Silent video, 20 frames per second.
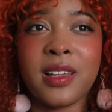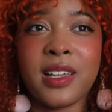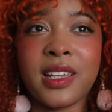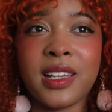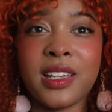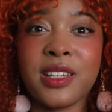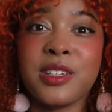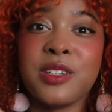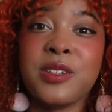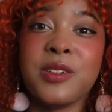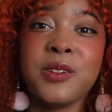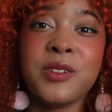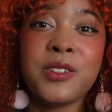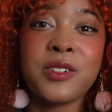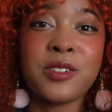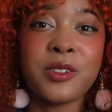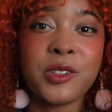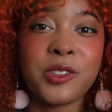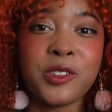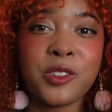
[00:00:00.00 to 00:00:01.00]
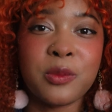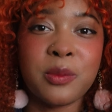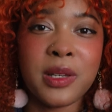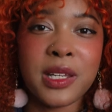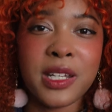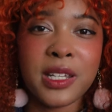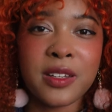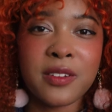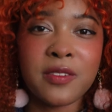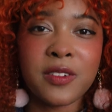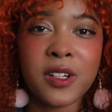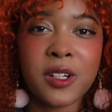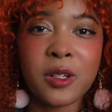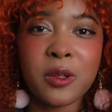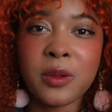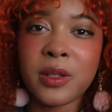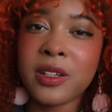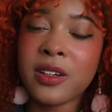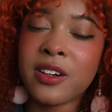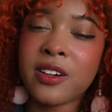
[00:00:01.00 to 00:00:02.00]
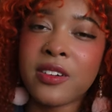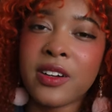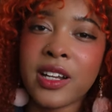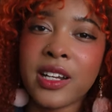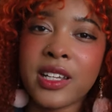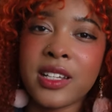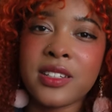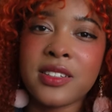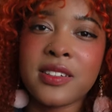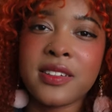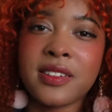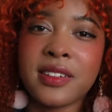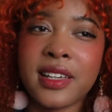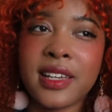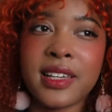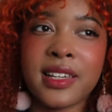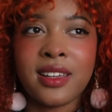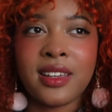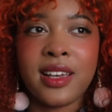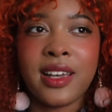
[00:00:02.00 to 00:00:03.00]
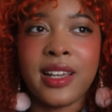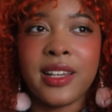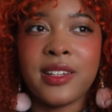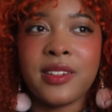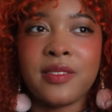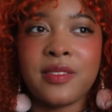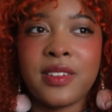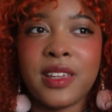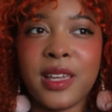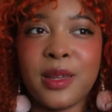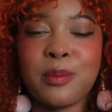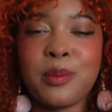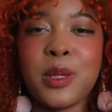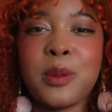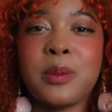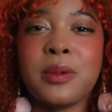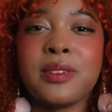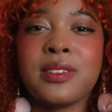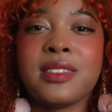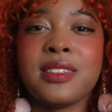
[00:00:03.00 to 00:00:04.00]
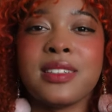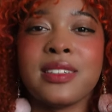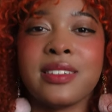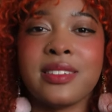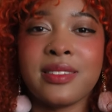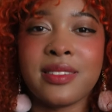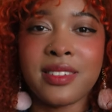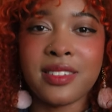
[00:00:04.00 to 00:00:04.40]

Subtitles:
like a huge social media following already to like kind of get people to